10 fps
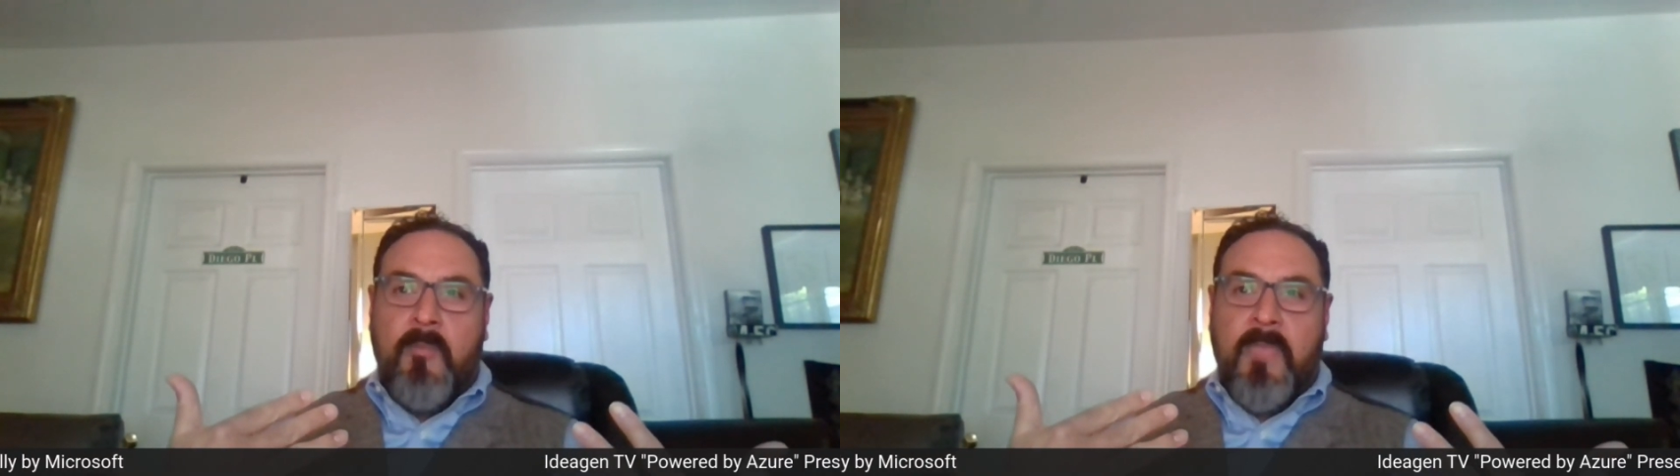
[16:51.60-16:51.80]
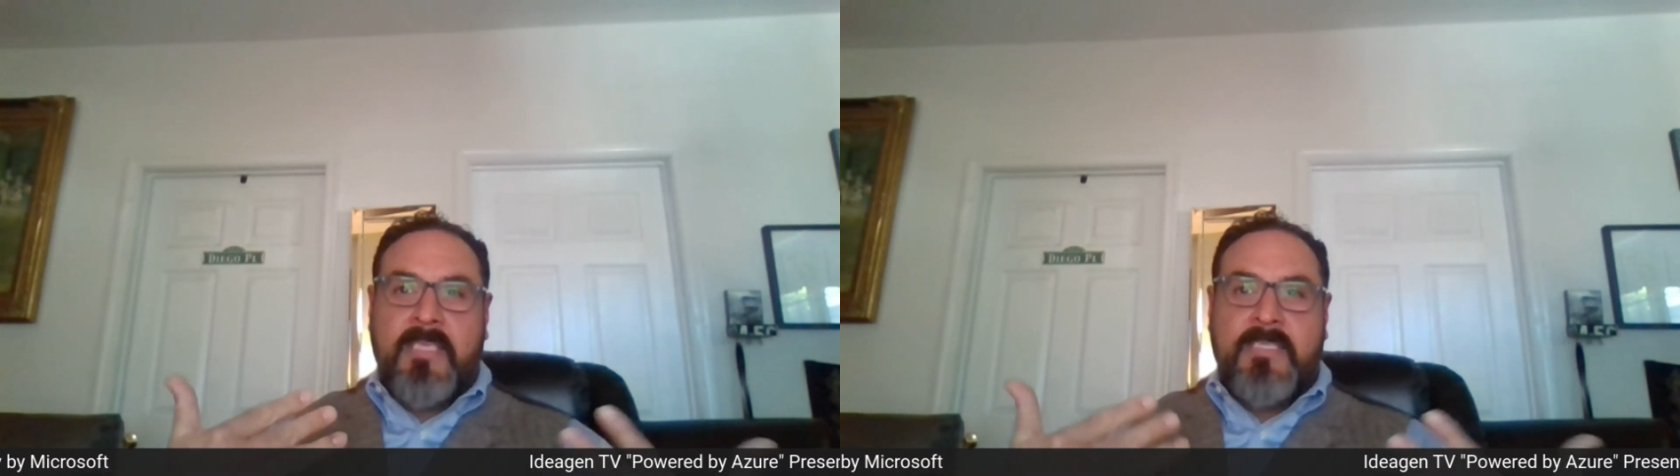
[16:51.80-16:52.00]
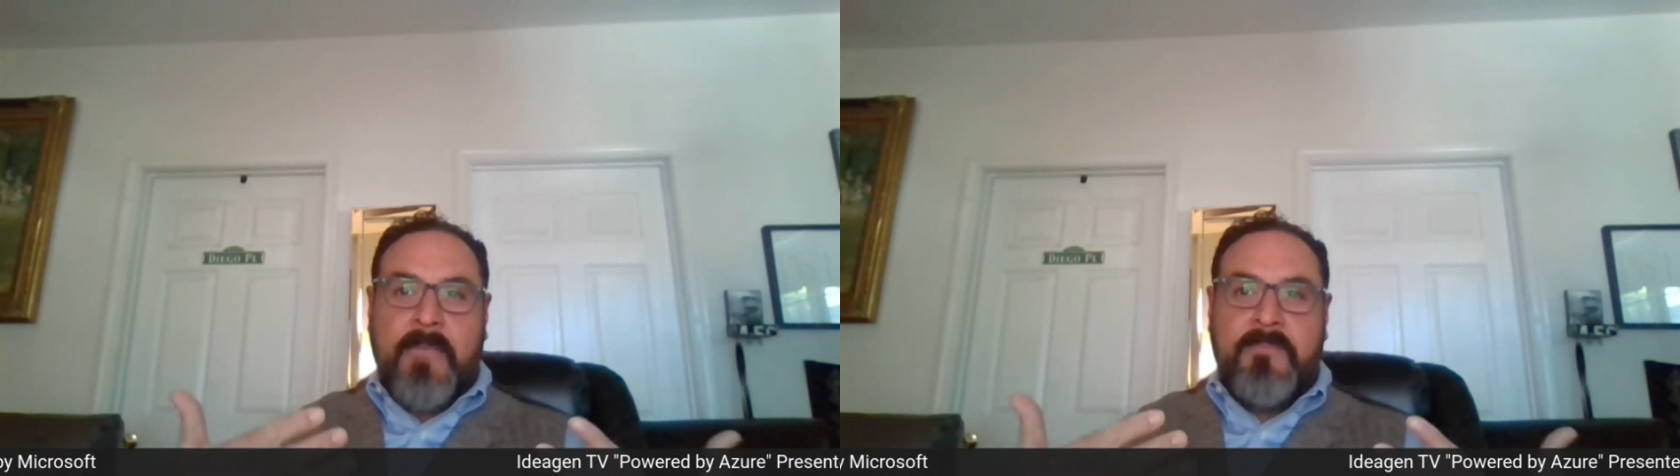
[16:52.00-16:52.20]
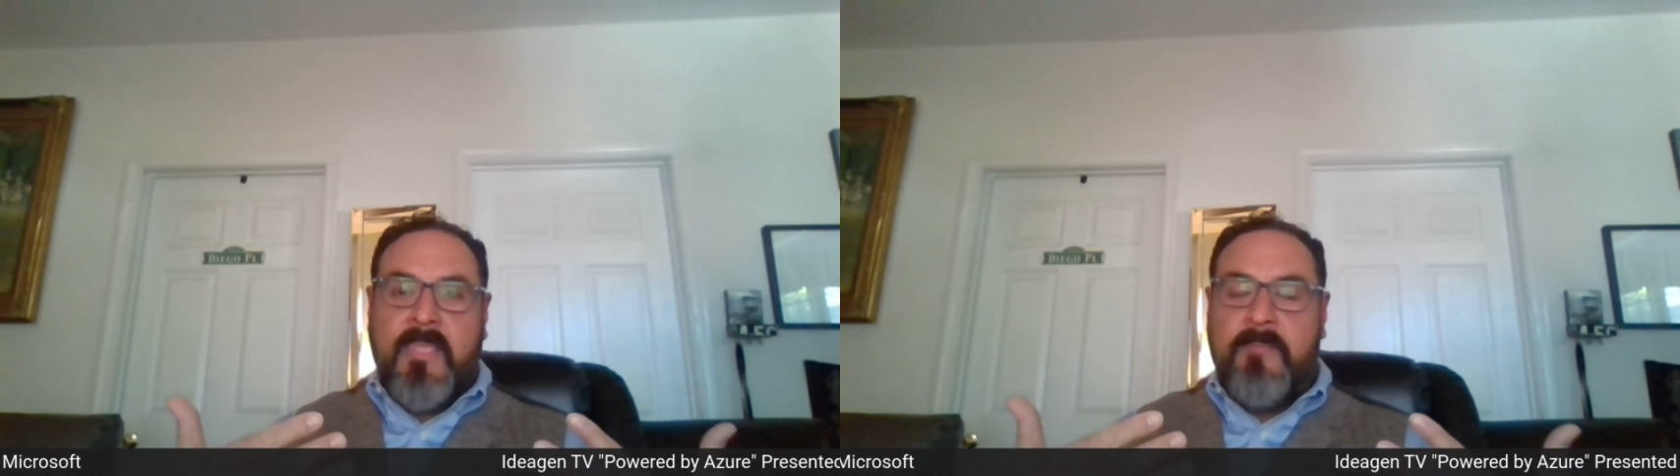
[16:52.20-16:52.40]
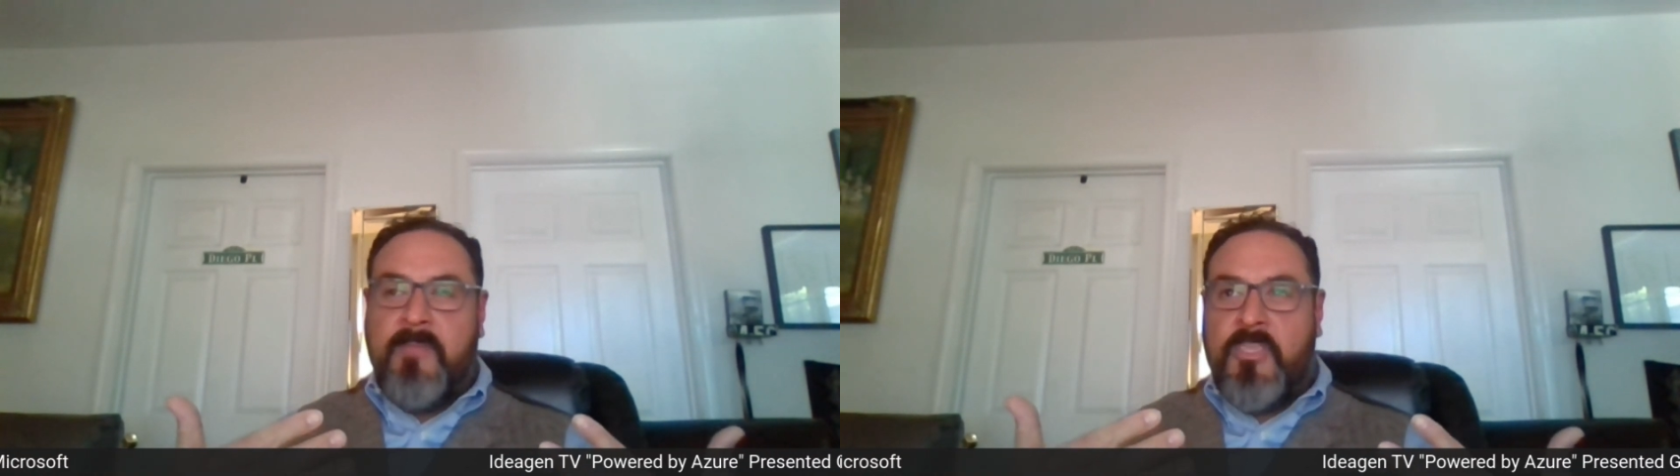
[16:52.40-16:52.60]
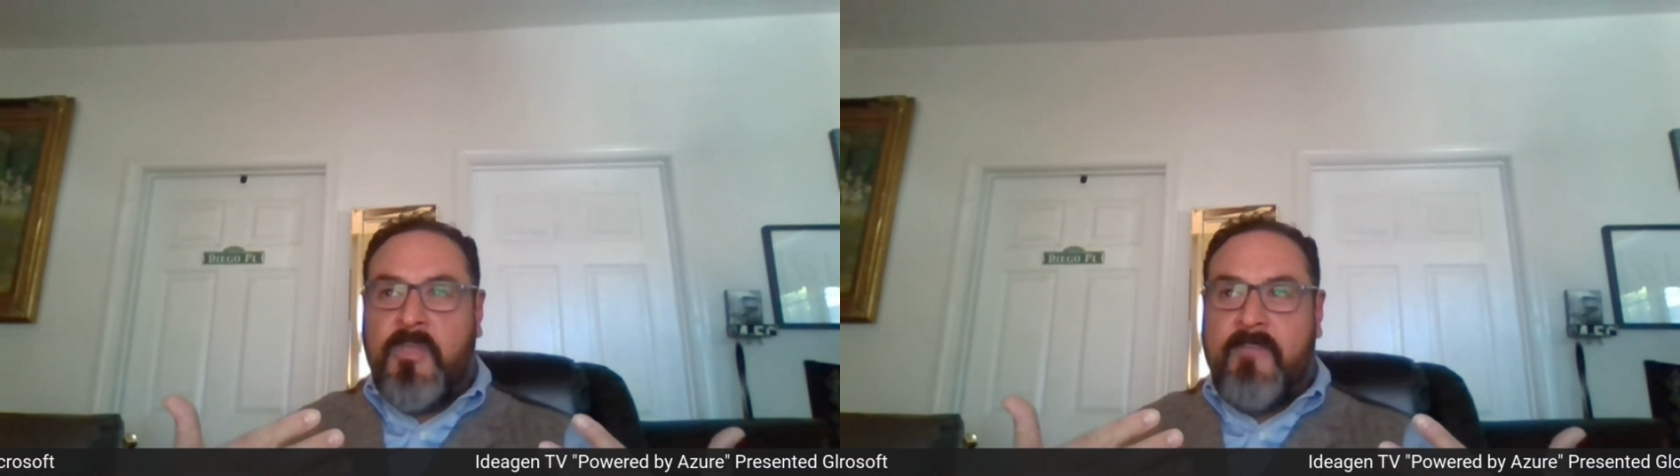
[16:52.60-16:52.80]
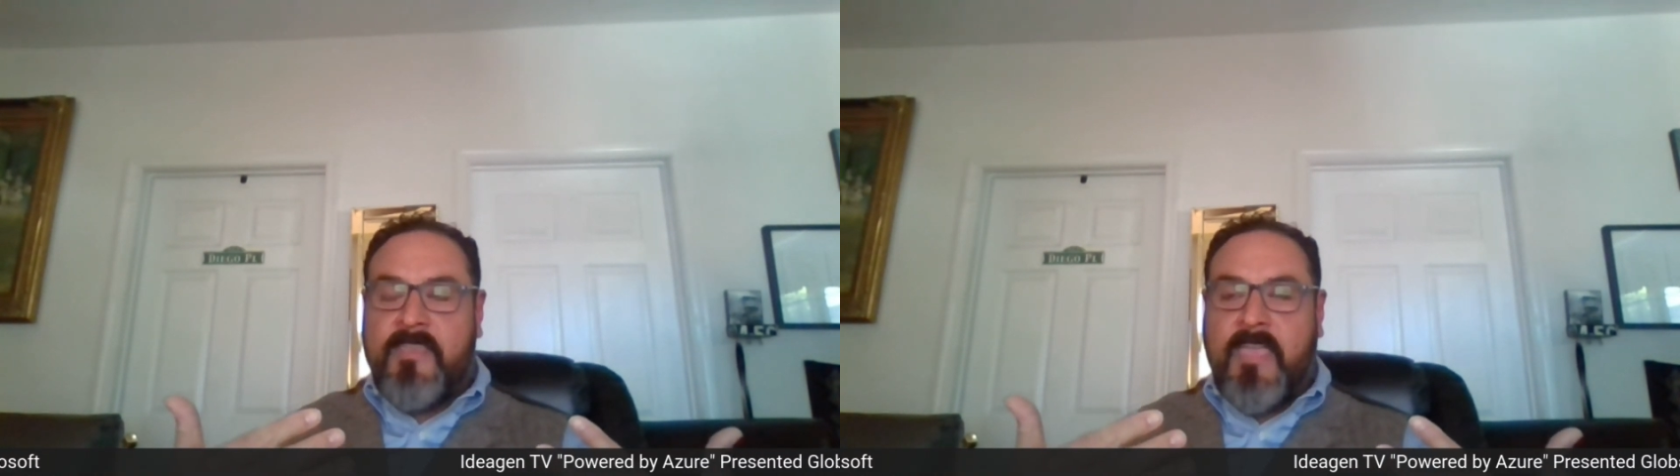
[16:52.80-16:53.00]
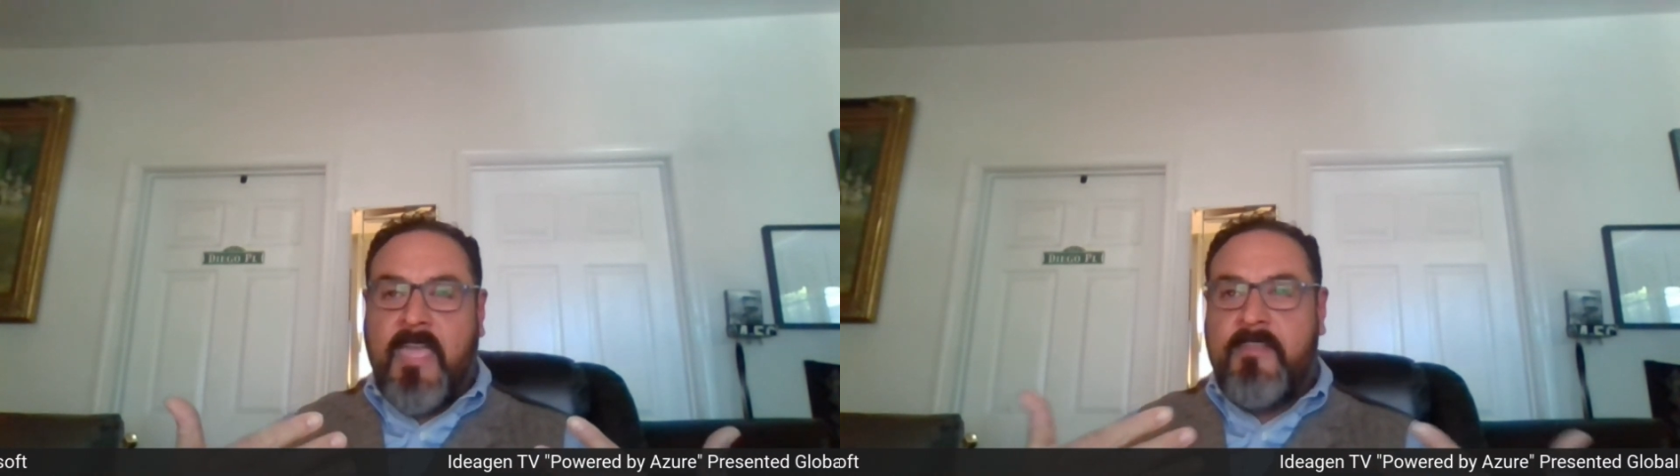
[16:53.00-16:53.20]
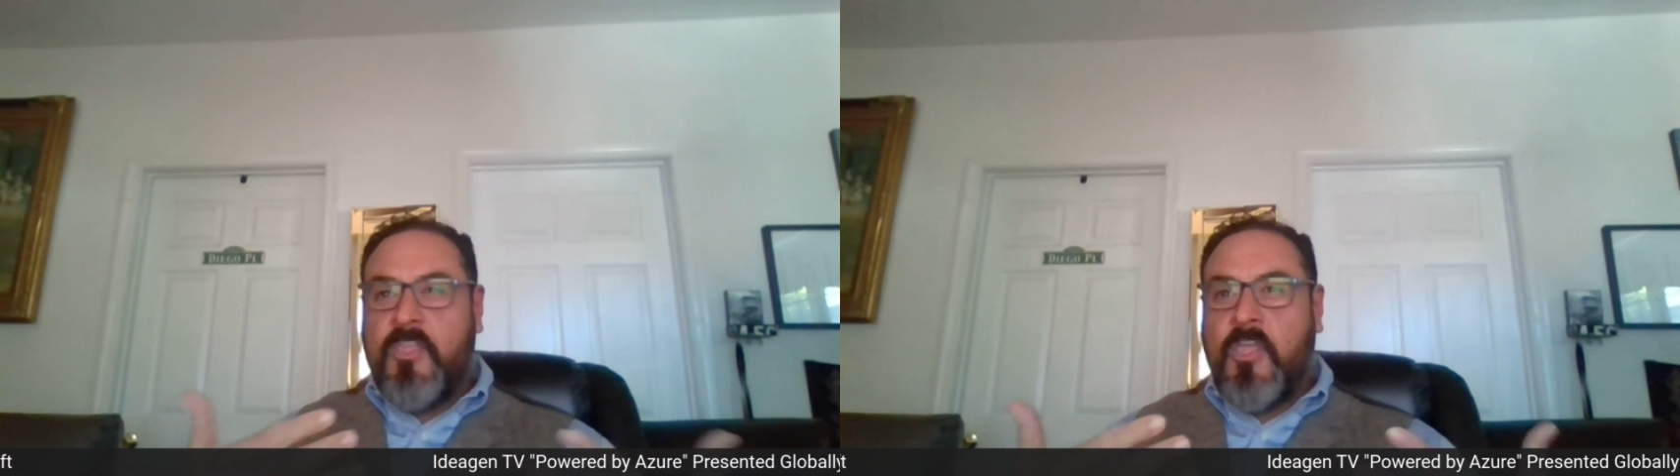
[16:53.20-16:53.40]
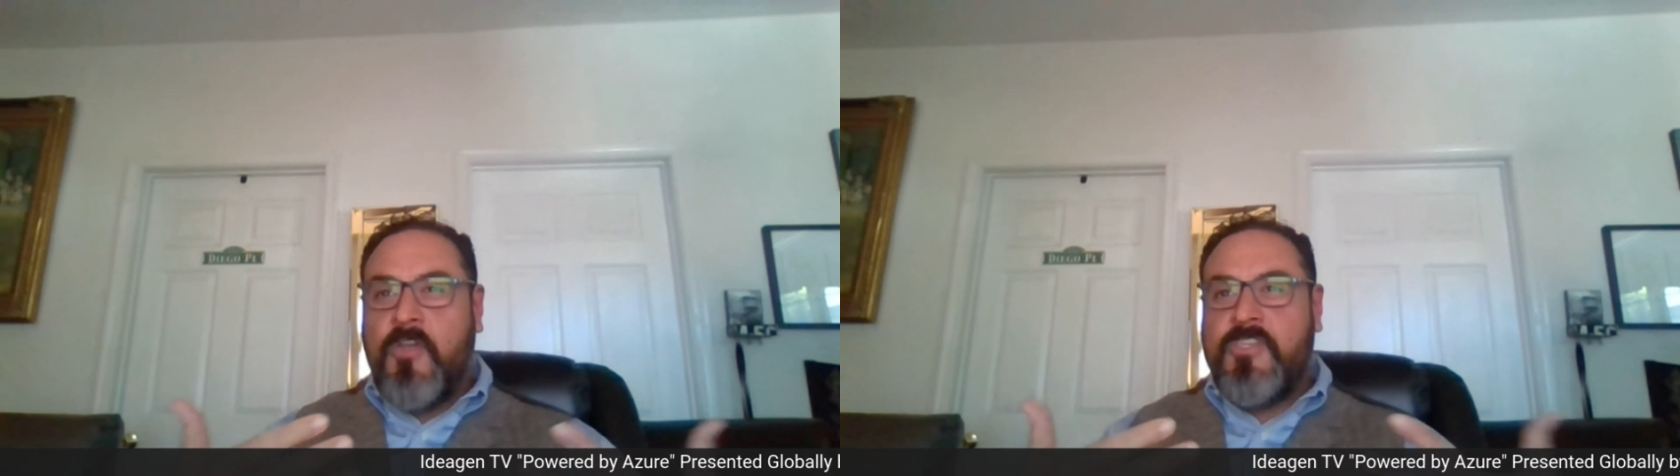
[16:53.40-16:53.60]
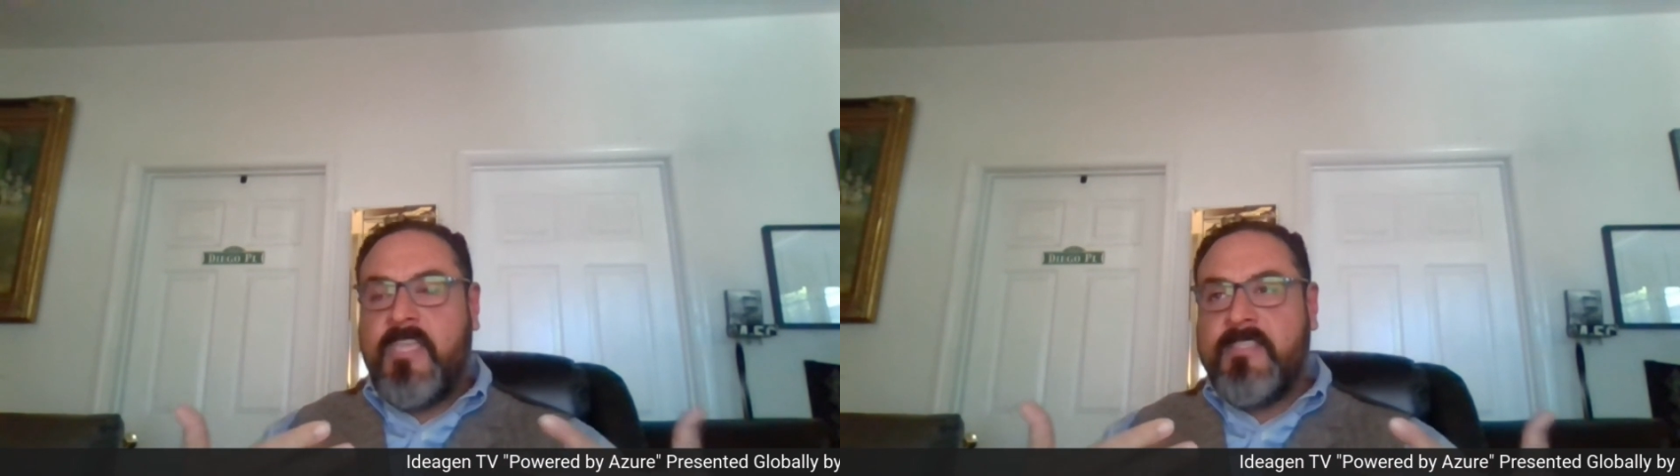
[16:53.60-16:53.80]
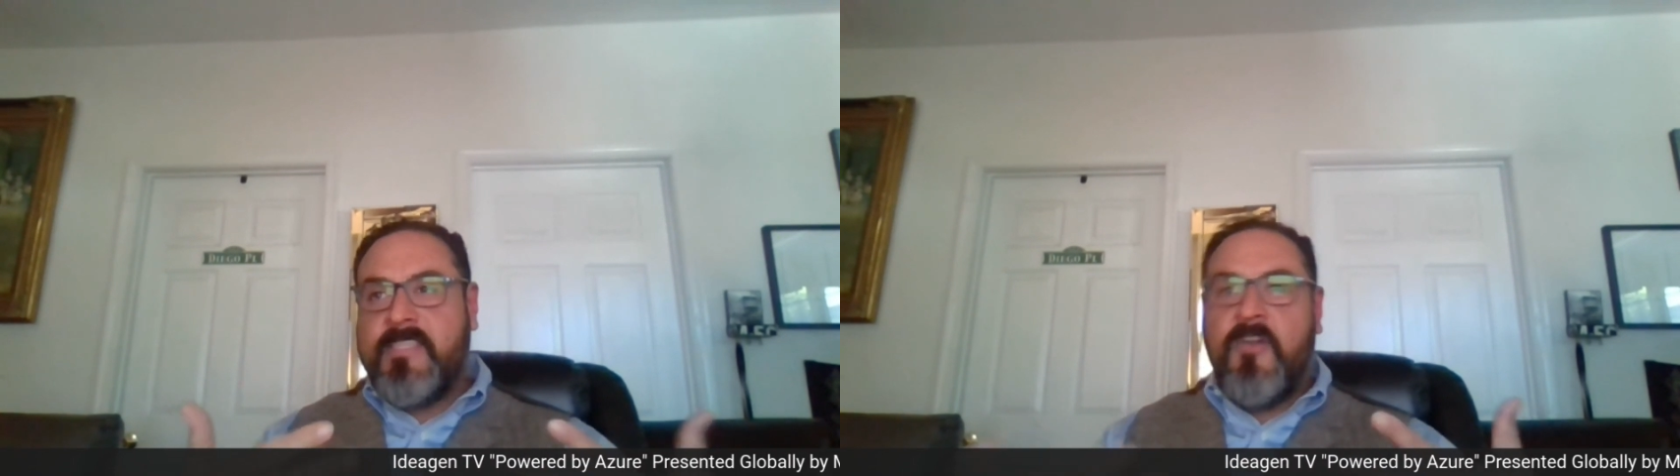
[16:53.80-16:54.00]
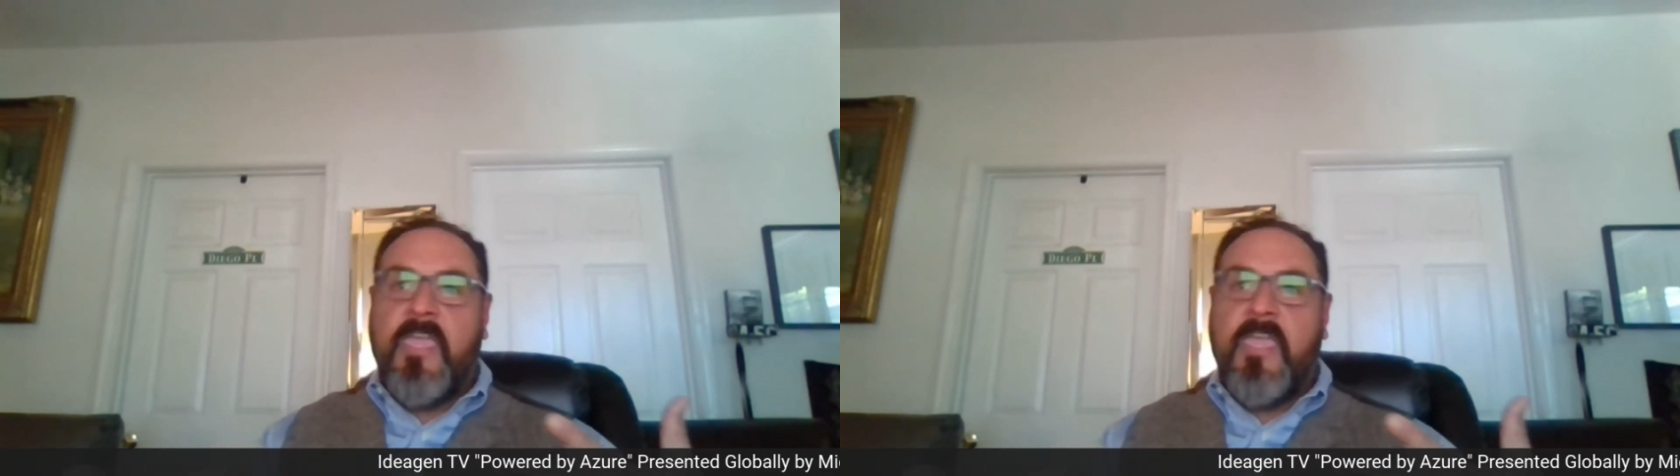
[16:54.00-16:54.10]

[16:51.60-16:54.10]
accepted, but you have to kind of negotiate and say,